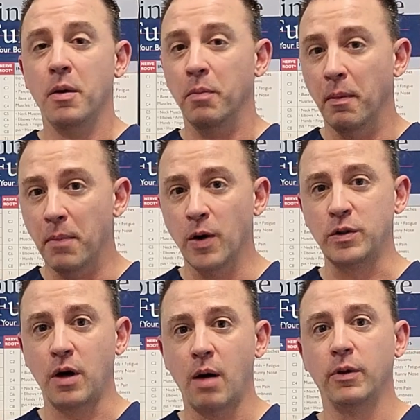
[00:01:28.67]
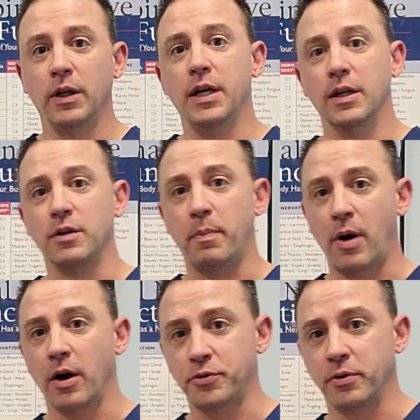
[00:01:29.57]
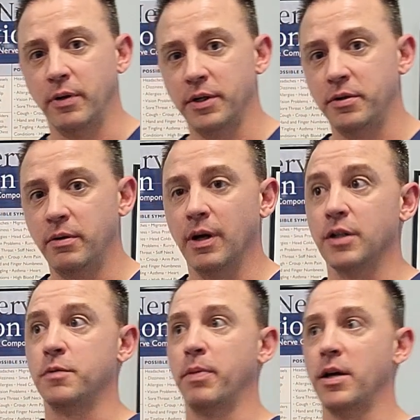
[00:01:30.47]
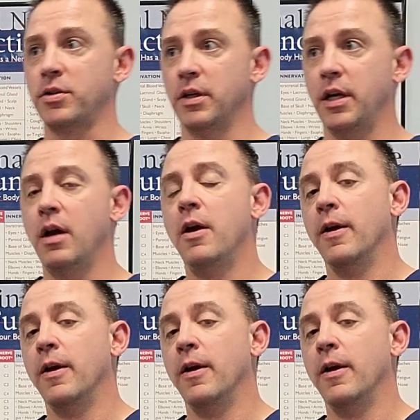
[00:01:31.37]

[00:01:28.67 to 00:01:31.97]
but most commonly it's a postural issue, especially,